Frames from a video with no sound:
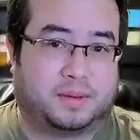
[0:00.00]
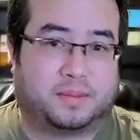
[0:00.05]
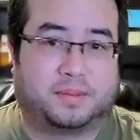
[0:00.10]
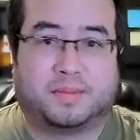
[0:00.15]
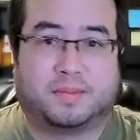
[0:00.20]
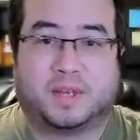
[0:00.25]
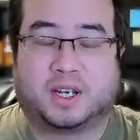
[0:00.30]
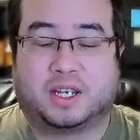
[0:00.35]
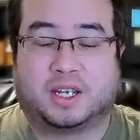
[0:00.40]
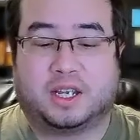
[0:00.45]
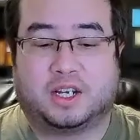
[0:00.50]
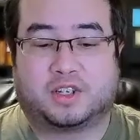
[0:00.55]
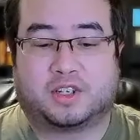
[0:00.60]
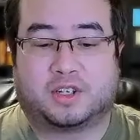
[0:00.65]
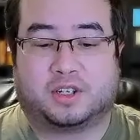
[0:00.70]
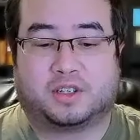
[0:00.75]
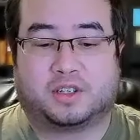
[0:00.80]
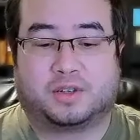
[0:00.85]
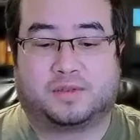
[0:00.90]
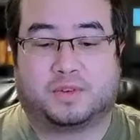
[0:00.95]

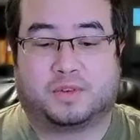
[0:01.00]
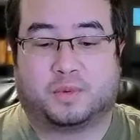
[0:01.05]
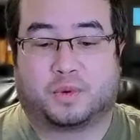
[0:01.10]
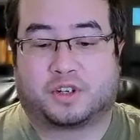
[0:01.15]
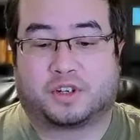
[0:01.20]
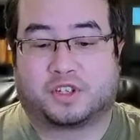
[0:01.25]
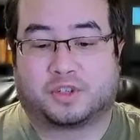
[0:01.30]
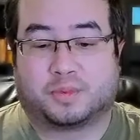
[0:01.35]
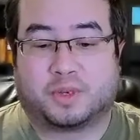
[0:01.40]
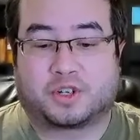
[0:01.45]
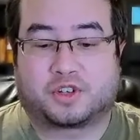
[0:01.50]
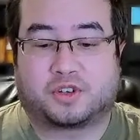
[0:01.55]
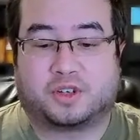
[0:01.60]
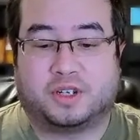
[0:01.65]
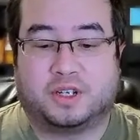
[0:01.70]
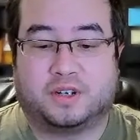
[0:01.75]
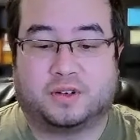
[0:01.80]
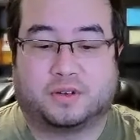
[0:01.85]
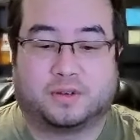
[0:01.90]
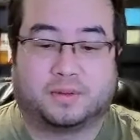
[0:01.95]
medication, if you work in
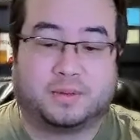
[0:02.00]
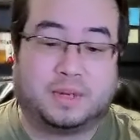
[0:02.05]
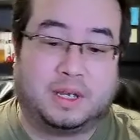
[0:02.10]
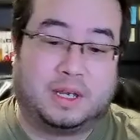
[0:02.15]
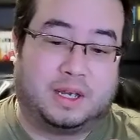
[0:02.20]
specialty or